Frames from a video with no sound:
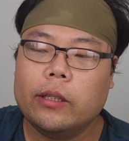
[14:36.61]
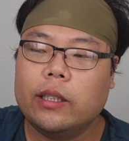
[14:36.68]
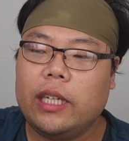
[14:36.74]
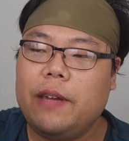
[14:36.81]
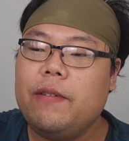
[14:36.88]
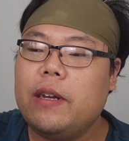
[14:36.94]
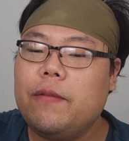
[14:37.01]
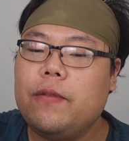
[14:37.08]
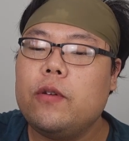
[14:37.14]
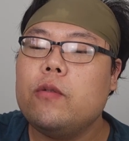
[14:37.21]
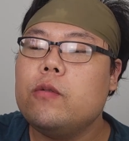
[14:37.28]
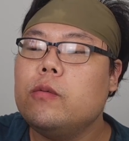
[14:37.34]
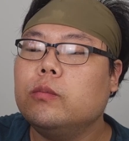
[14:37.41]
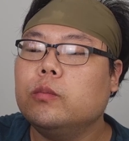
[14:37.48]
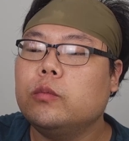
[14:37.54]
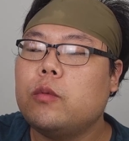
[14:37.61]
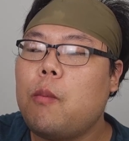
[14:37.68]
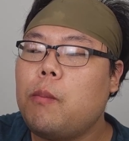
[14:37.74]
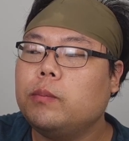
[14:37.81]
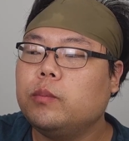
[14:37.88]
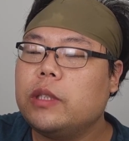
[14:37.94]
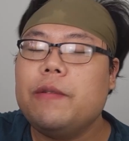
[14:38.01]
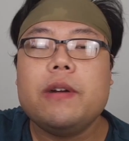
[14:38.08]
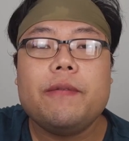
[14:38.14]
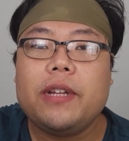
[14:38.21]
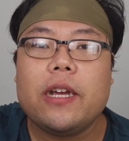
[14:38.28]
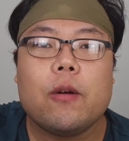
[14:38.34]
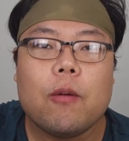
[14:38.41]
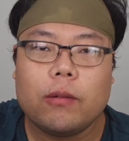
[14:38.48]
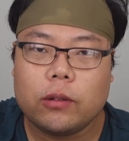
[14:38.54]
even if
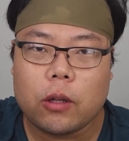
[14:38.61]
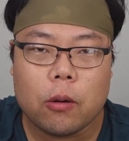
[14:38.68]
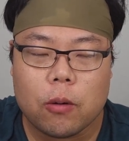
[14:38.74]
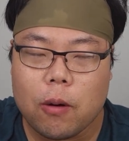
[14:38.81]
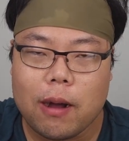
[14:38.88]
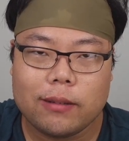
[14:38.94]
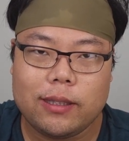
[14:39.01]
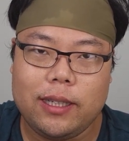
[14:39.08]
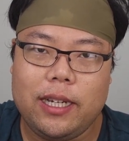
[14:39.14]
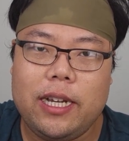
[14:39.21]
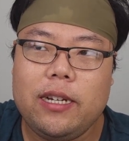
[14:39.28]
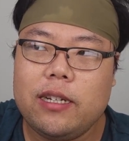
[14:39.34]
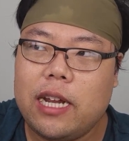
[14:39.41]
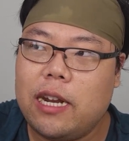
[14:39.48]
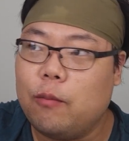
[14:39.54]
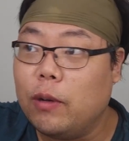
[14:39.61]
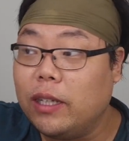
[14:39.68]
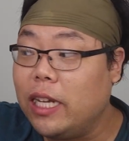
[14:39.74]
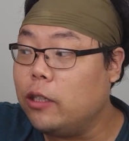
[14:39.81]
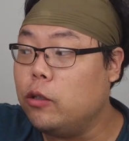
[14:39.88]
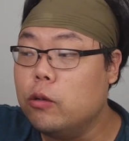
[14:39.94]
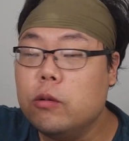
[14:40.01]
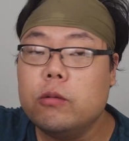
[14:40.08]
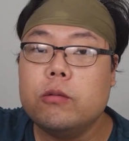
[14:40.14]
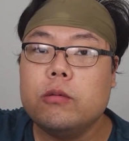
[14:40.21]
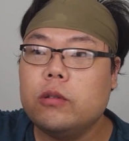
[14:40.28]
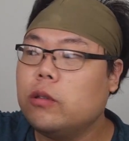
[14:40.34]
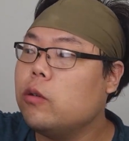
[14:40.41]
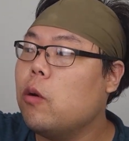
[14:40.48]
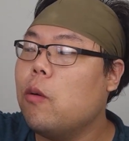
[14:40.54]
they don't go out to eat, and then when they do
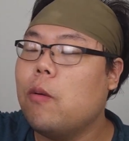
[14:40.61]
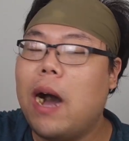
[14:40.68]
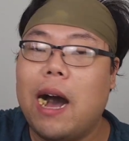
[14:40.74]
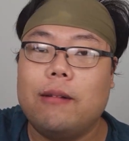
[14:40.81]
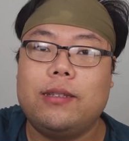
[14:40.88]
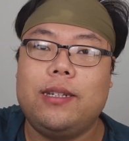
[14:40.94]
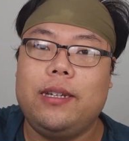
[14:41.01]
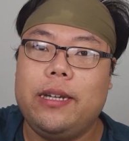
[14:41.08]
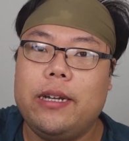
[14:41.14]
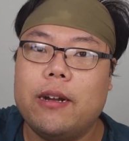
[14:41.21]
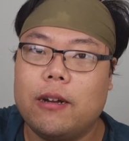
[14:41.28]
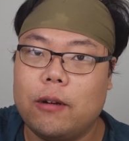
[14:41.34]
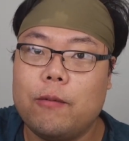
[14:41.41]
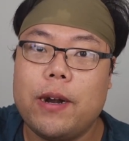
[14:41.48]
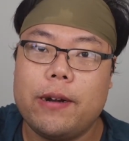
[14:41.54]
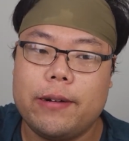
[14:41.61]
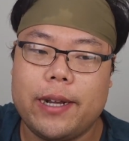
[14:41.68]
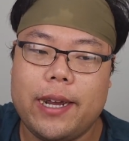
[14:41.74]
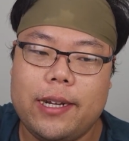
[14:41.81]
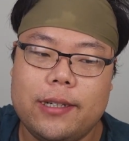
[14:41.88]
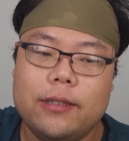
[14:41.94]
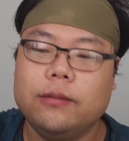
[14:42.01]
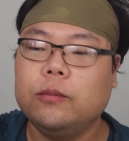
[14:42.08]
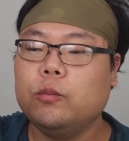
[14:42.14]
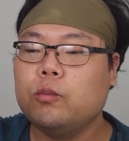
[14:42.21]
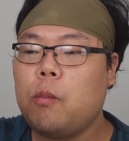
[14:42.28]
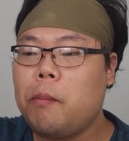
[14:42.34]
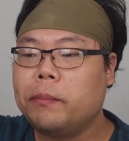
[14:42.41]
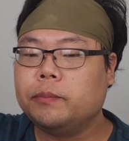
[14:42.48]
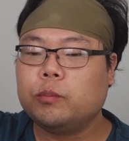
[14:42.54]
go out to eat on a rare occasion,
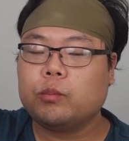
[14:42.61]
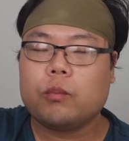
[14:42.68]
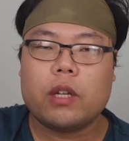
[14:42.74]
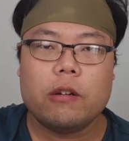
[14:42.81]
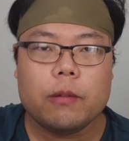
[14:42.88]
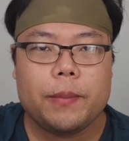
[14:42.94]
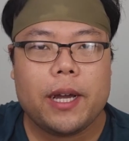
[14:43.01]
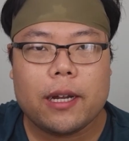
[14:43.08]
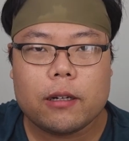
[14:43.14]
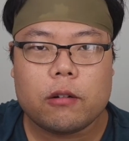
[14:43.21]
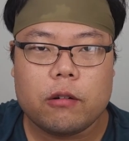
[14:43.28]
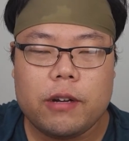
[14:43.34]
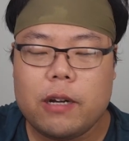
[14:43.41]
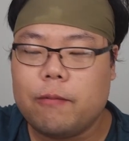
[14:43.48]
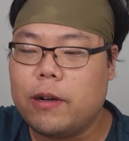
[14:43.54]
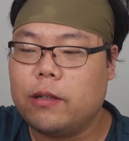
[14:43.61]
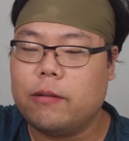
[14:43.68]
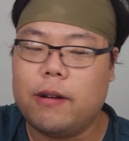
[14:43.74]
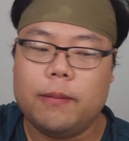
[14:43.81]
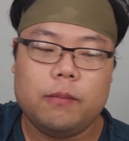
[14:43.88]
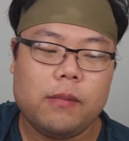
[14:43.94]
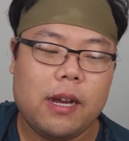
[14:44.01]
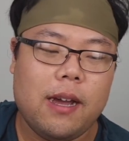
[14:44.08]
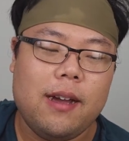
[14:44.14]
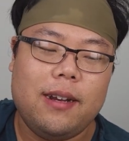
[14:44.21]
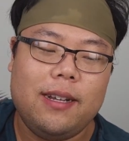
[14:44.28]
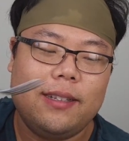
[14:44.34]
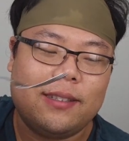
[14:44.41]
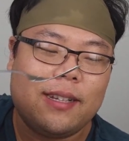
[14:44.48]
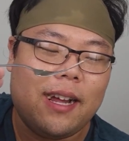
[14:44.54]
it would be at a Korean restaurant.
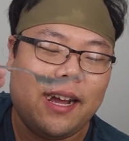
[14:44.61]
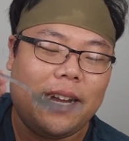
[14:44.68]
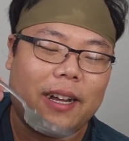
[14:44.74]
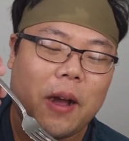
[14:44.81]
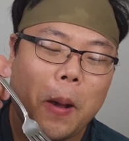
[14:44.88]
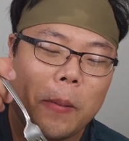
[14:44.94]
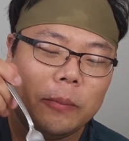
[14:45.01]
And it's like,